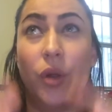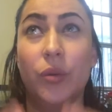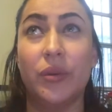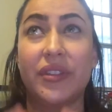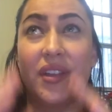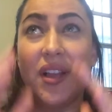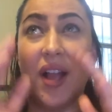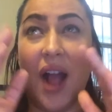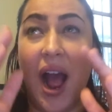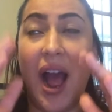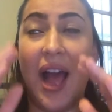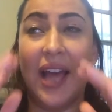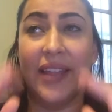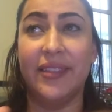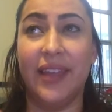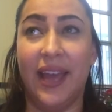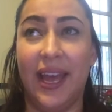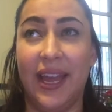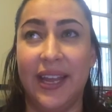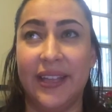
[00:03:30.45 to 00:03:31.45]
with God
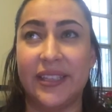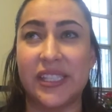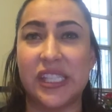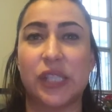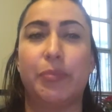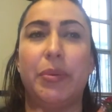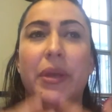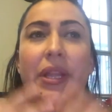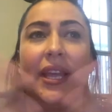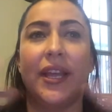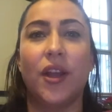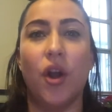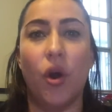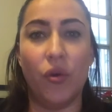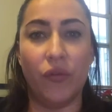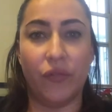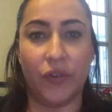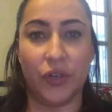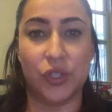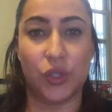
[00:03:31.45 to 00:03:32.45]
that it's spilling
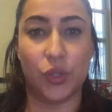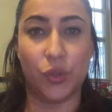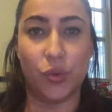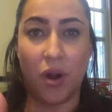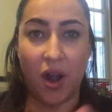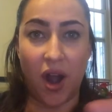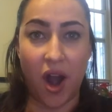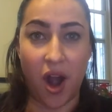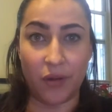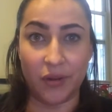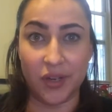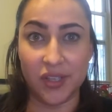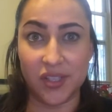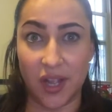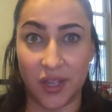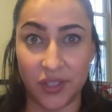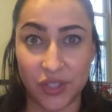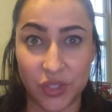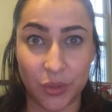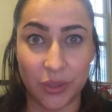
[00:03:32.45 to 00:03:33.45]
over to our
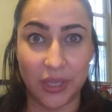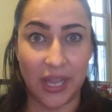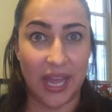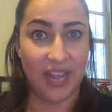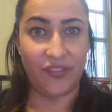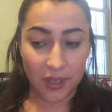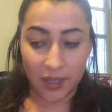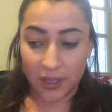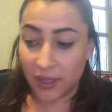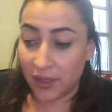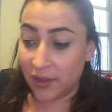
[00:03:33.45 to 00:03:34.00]
horizontal life.